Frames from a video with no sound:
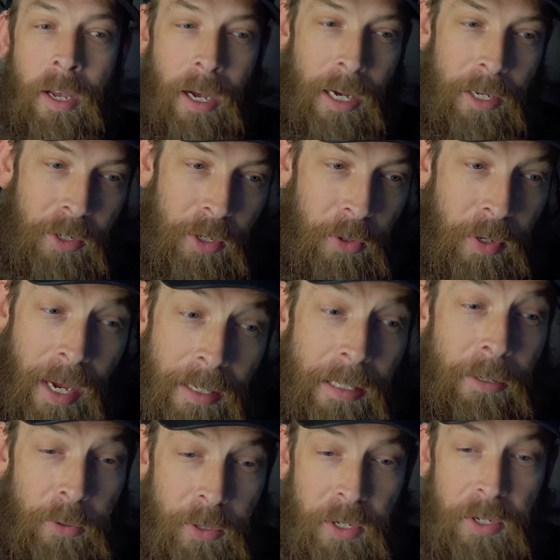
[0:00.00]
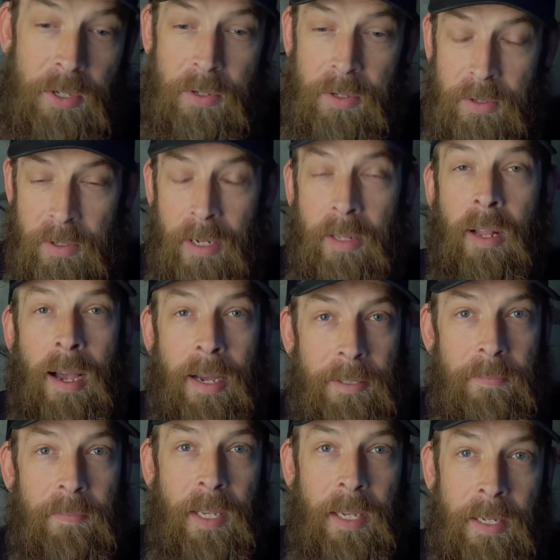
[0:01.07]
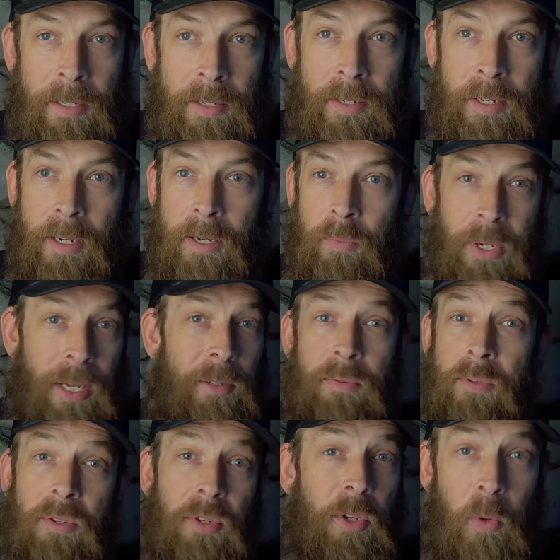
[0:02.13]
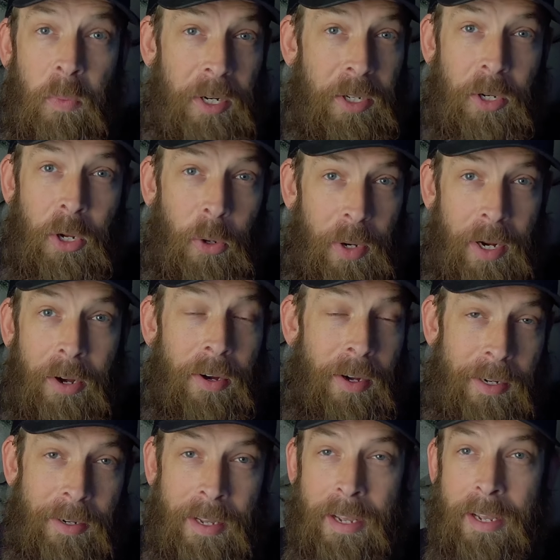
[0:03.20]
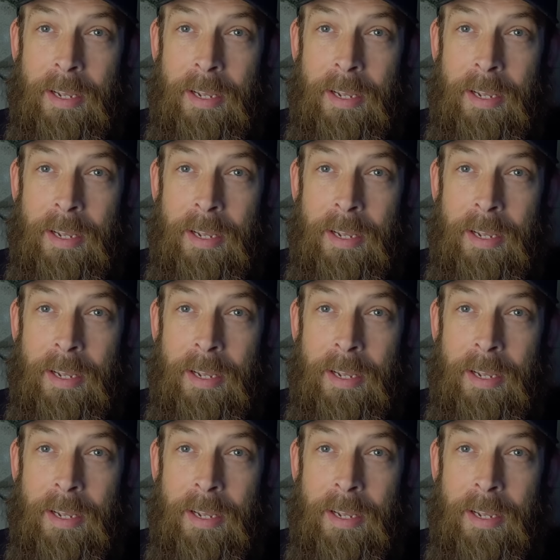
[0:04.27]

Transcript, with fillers: Uh, so yeah, it was just a lot, and uh, we had so much going on.